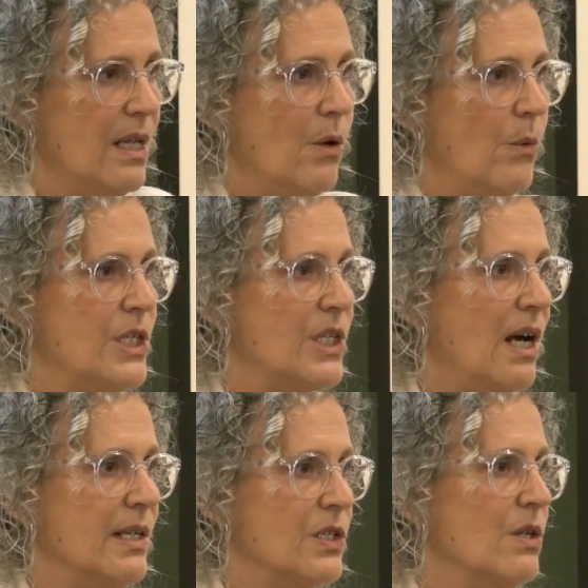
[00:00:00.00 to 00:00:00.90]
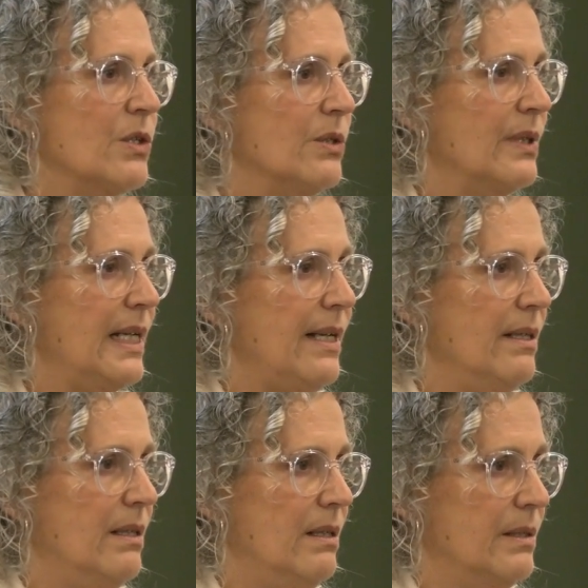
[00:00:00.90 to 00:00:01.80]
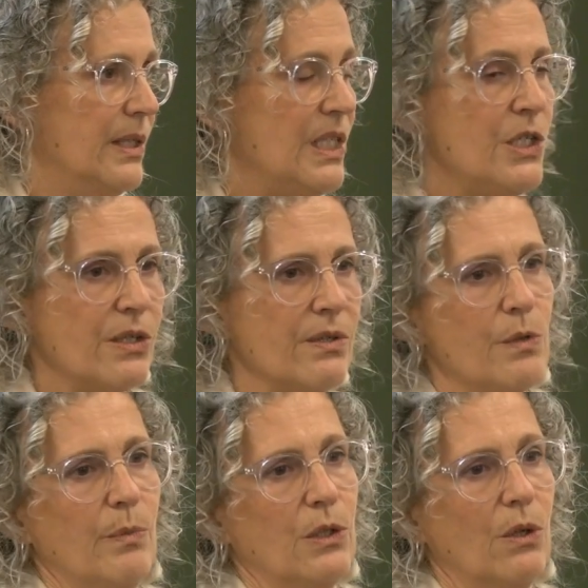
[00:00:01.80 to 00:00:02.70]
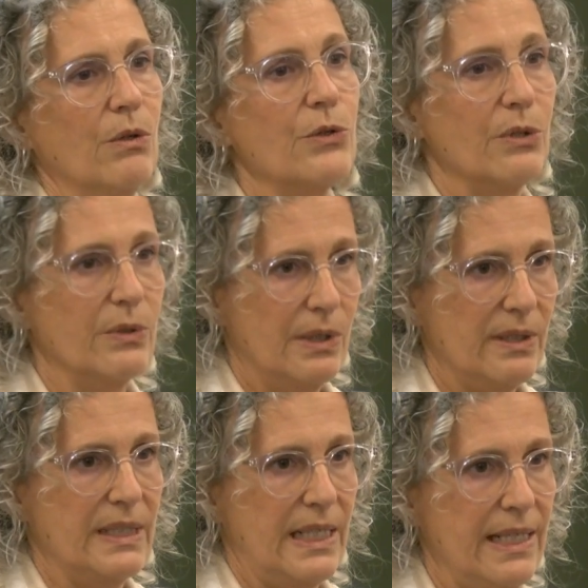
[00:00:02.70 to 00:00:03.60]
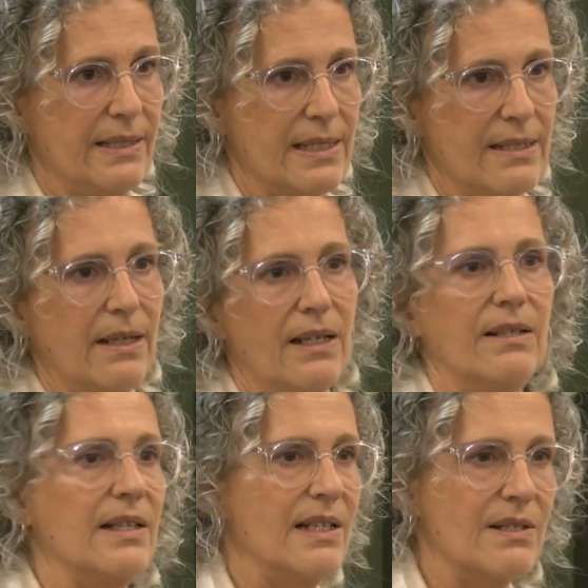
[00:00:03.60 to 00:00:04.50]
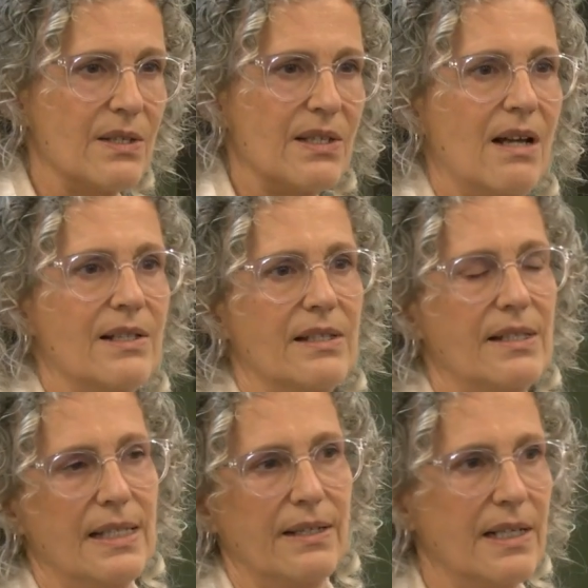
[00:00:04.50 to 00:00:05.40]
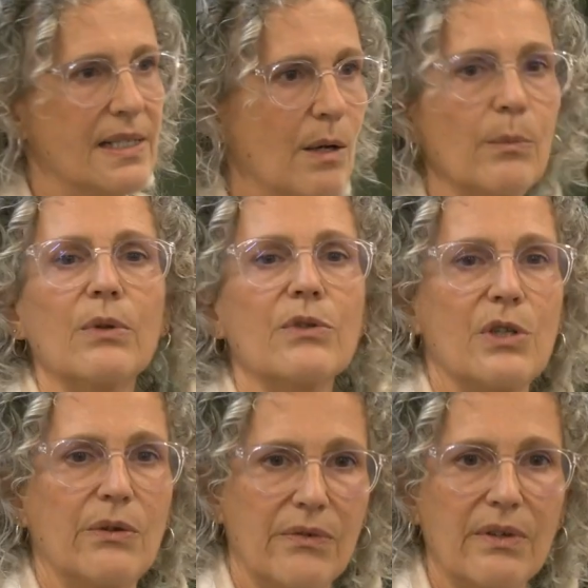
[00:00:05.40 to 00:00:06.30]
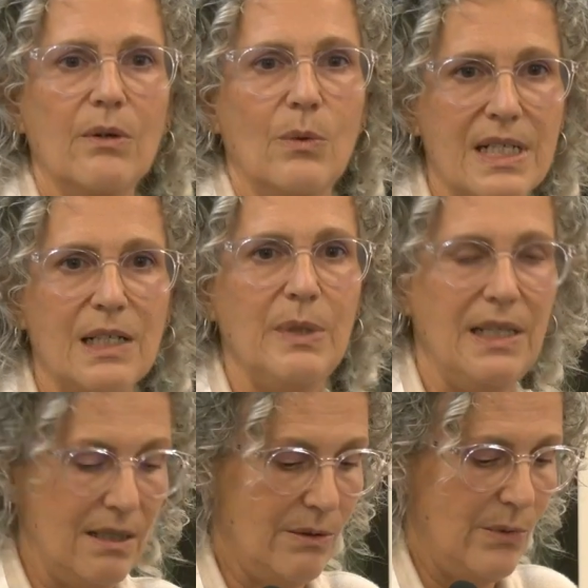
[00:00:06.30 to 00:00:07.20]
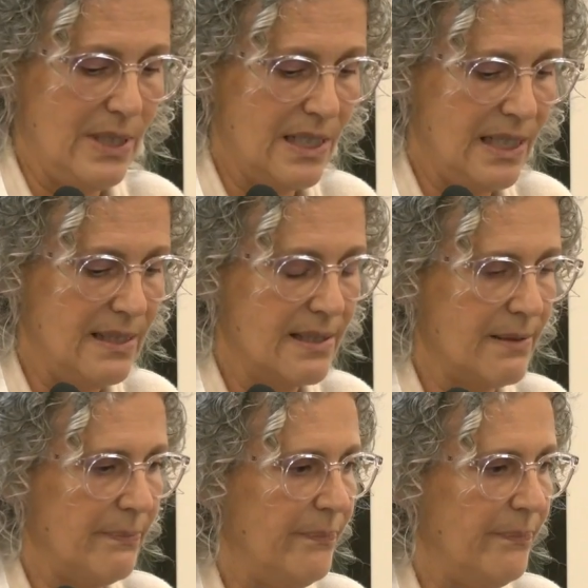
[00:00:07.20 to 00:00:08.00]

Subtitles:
which guides not only the teachers, but also the kids. It has exercises and examples of what can be done with the kids.